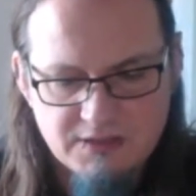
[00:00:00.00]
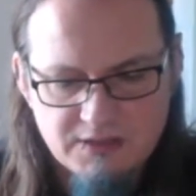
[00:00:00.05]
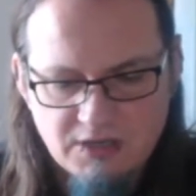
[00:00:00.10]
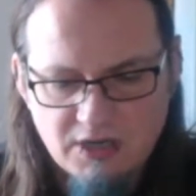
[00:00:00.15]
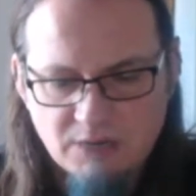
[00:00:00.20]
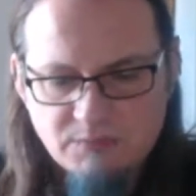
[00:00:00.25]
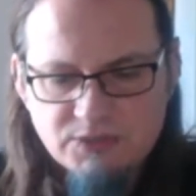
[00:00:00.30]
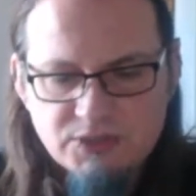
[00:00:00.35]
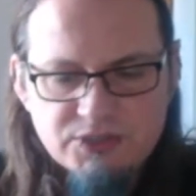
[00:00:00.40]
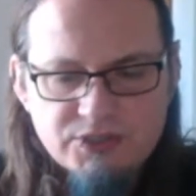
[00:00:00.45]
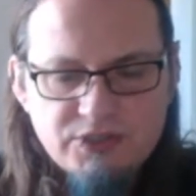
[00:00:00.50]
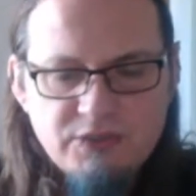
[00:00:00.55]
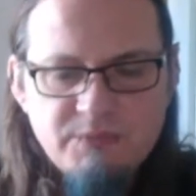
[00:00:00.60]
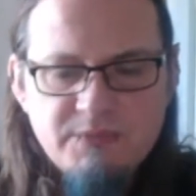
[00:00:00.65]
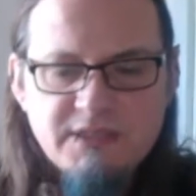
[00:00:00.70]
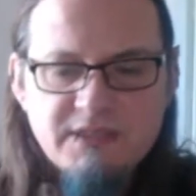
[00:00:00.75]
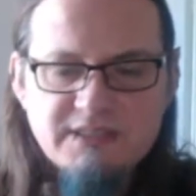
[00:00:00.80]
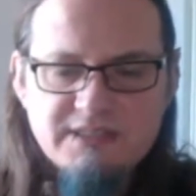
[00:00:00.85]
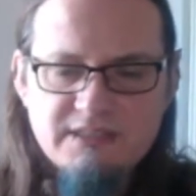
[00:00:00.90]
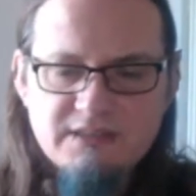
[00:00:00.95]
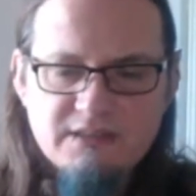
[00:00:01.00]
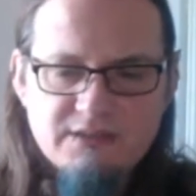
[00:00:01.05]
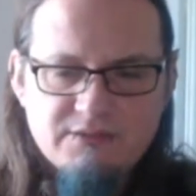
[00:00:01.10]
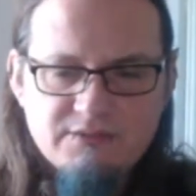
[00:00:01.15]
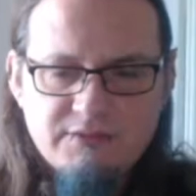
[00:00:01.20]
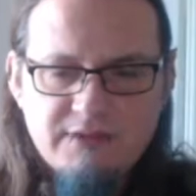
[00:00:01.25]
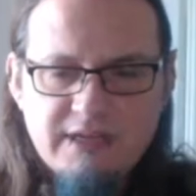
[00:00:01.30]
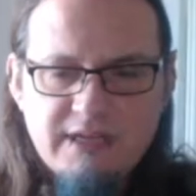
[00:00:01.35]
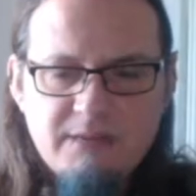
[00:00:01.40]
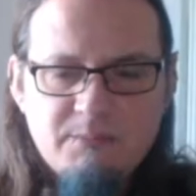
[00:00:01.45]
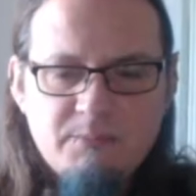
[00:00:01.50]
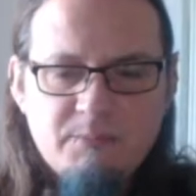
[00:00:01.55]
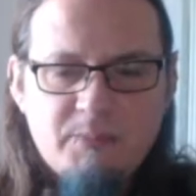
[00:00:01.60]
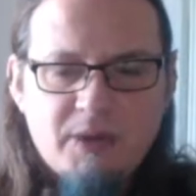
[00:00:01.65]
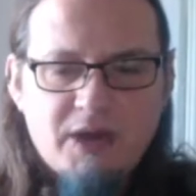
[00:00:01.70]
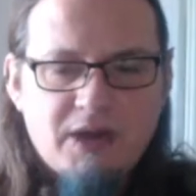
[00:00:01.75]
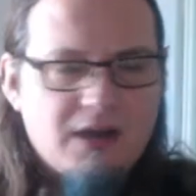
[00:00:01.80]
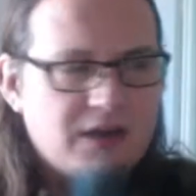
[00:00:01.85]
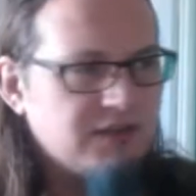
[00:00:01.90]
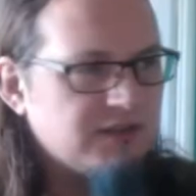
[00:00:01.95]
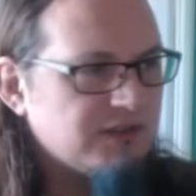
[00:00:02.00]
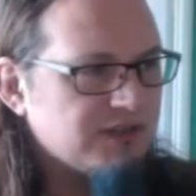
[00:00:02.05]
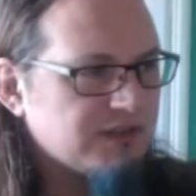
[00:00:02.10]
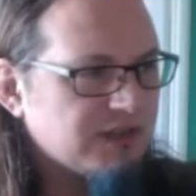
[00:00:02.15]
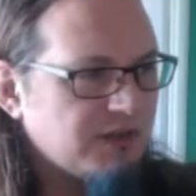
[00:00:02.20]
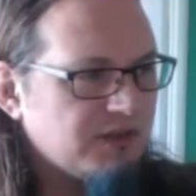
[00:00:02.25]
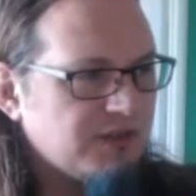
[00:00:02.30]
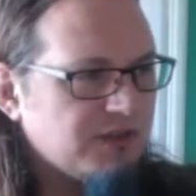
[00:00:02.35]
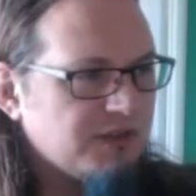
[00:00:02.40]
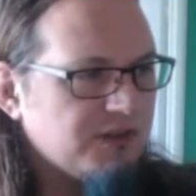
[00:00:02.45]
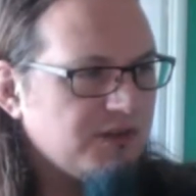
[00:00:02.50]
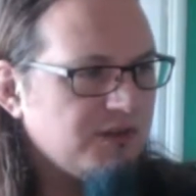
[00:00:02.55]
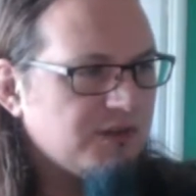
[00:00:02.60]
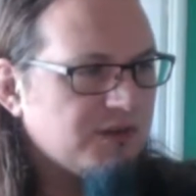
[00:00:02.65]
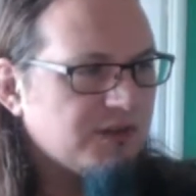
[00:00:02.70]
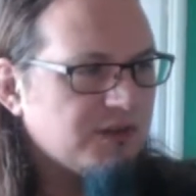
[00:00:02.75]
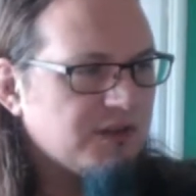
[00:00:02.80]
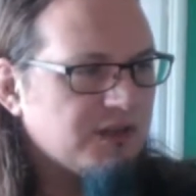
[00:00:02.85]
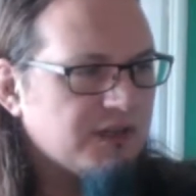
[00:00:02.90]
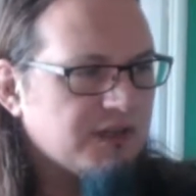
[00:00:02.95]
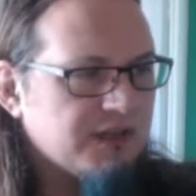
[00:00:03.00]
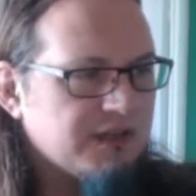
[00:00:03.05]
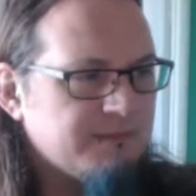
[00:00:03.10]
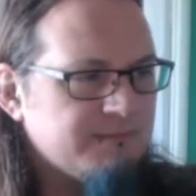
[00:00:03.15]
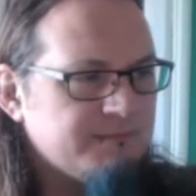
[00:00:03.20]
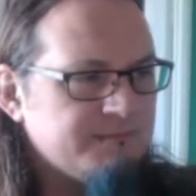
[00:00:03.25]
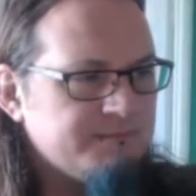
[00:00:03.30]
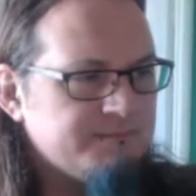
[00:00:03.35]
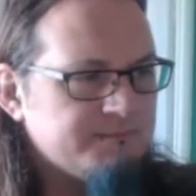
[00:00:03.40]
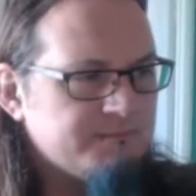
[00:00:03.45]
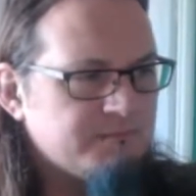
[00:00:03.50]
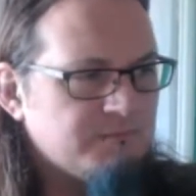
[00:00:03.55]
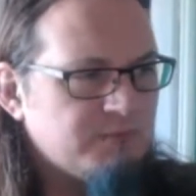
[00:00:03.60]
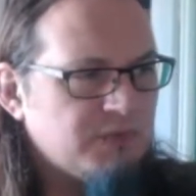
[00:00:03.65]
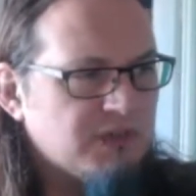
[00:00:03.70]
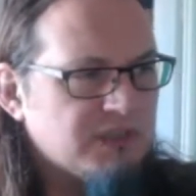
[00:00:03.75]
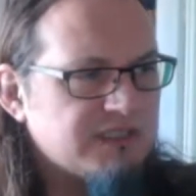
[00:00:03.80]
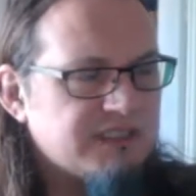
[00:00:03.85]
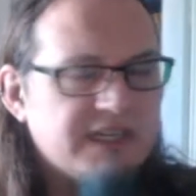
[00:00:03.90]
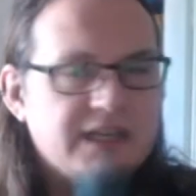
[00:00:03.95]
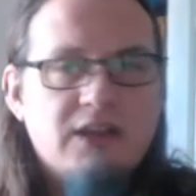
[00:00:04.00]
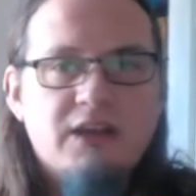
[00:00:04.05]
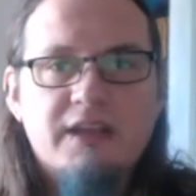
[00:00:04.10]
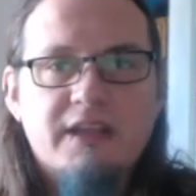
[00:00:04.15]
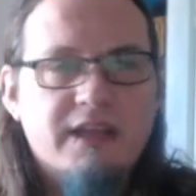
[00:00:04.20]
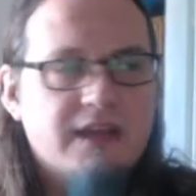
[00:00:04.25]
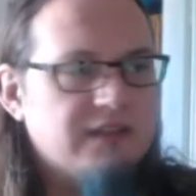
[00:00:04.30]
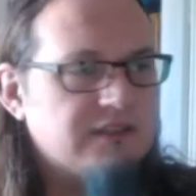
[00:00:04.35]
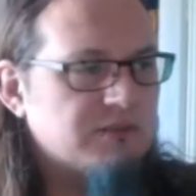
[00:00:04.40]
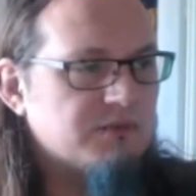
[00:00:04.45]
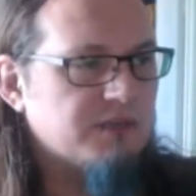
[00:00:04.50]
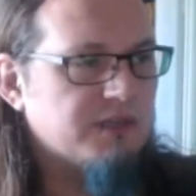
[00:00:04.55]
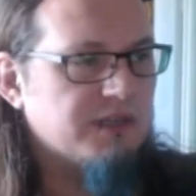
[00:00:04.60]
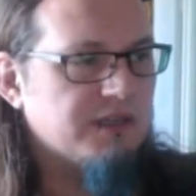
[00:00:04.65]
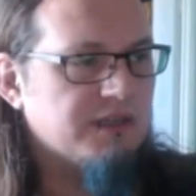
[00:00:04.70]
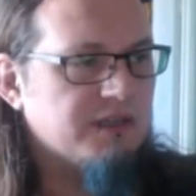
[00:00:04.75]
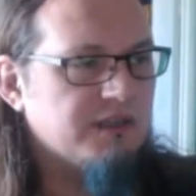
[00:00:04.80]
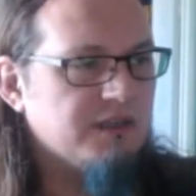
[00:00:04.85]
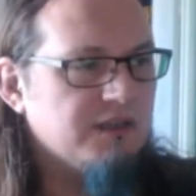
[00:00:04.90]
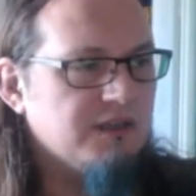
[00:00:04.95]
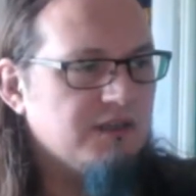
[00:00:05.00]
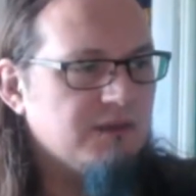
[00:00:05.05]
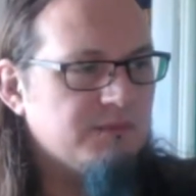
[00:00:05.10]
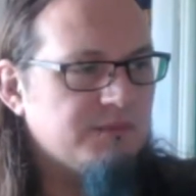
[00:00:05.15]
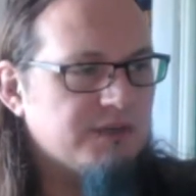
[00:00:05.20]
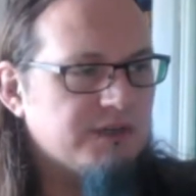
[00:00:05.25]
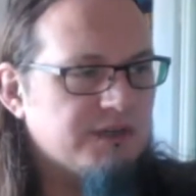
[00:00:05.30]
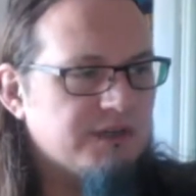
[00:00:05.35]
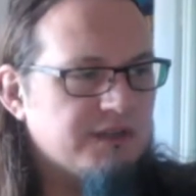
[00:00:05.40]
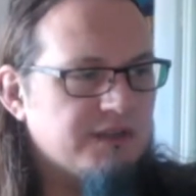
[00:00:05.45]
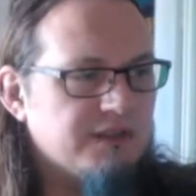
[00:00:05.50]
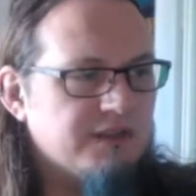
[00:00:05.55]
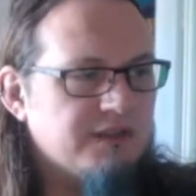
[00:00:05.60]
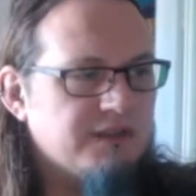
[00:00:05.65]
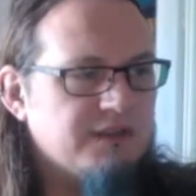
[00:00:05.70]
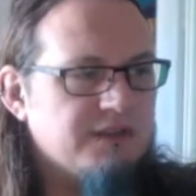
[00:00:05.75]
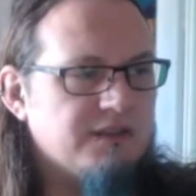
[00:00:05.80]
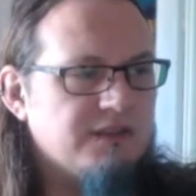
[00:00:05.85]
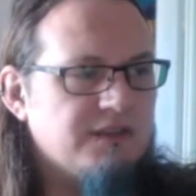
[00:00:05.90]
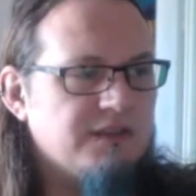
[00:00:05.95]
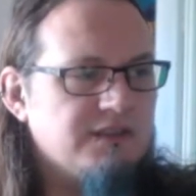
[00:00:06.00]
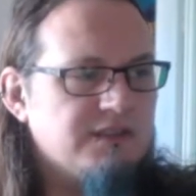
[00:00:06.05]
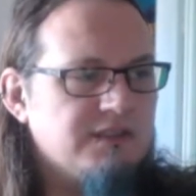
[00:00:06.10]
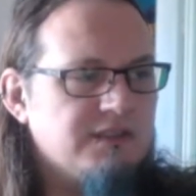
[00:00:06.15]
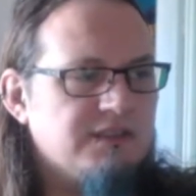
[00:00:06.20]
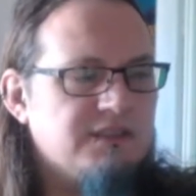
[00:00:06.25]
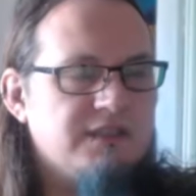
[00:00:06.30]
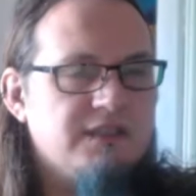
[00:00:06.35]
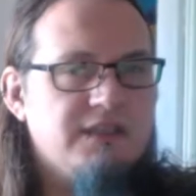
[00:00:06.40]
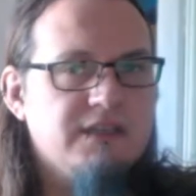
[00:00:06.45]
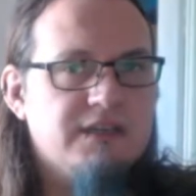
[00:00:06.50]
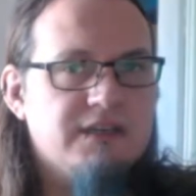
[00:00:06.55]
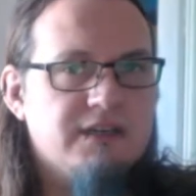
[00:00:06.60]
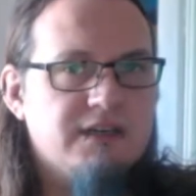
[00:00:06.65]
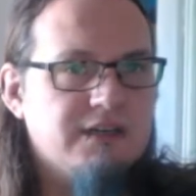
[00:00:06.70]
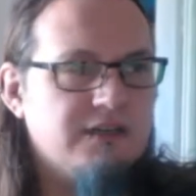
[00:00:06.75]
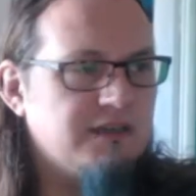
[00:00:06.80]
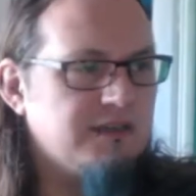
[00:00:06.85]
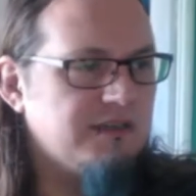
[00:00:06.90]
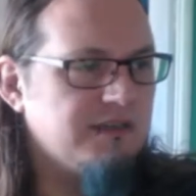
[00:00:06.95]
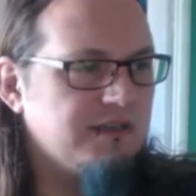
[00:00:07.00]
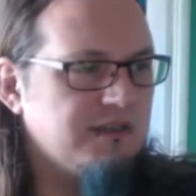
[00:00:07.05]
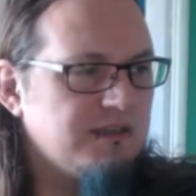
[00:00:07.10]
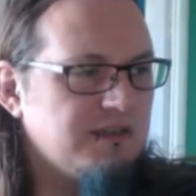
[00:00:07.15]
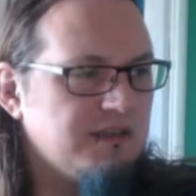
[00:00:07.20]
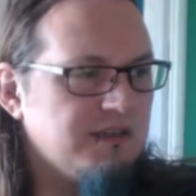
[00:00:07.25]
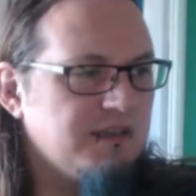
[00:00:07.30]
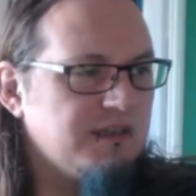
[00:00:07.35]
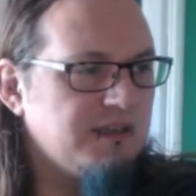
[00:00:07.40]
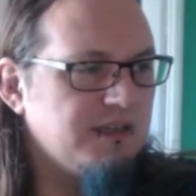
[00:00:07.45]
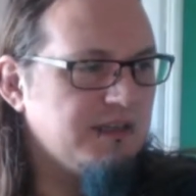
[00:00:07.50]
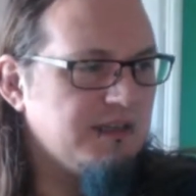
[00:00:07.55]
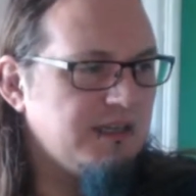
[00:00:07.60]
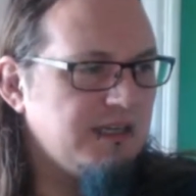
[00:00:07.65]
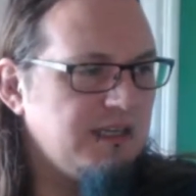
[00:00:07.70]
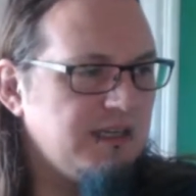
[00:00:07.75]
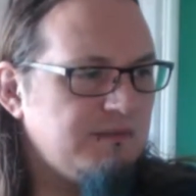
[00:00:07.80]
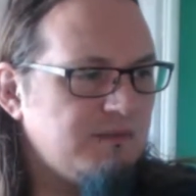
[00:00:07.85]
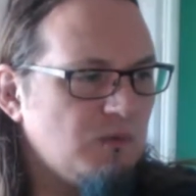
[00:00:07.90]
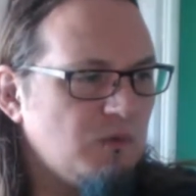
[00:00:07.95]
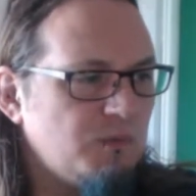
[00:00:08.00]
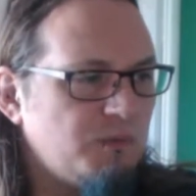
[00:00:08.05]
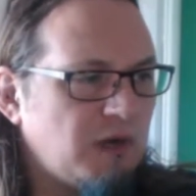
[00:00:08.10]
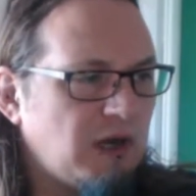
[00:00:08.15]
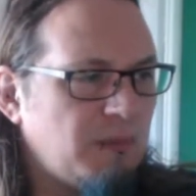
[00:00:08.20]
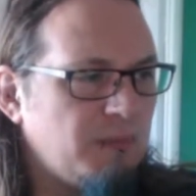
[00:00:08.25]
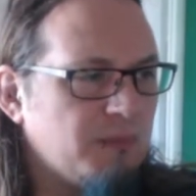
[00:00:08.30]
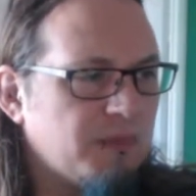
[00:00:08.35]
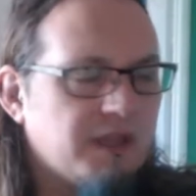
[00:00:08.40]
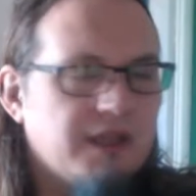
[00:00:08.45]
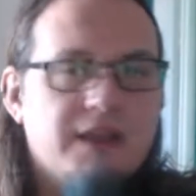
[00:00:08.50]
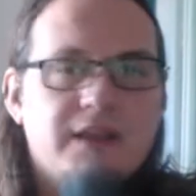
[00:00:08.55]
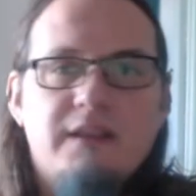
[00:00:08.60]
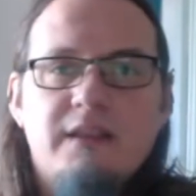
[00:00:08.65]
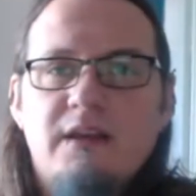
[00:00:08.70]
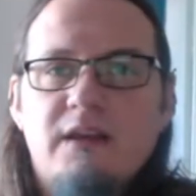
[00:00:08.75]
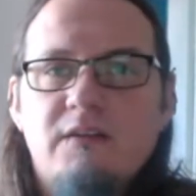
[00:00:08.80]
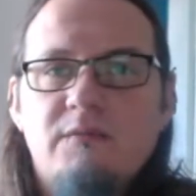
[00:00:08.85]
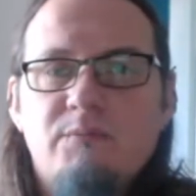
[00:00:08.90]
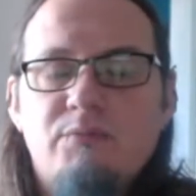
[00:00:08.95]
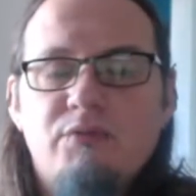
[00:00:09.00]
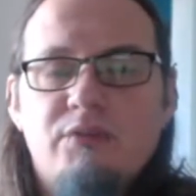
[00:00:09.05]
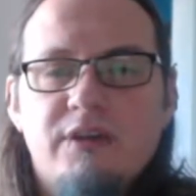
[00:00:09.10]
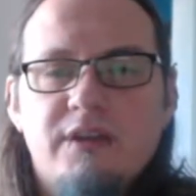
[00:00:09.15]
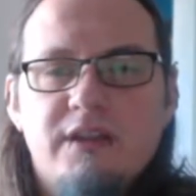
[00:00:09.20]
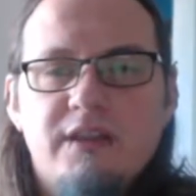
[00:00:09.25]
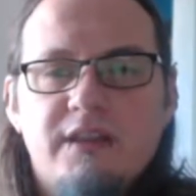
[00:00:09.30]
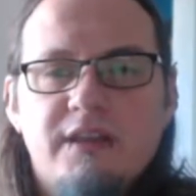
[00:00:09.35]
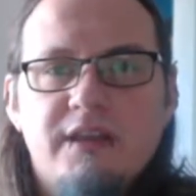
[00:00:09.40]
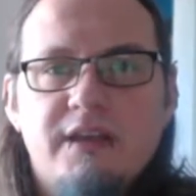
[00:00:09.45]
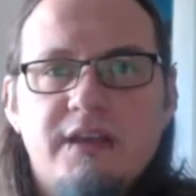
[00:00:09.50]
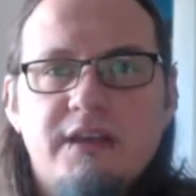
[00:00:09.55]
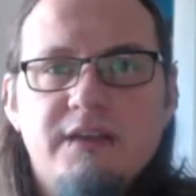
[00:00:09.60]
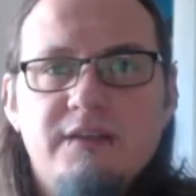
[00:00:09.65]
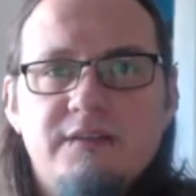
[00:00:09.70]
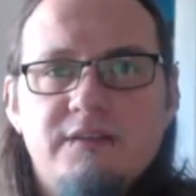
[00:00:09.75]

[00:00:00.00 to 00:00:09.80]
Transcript: I'm assuming it's in parts so that you can put a tea light candle in it, but this is the evil pumpkin that I've printed there.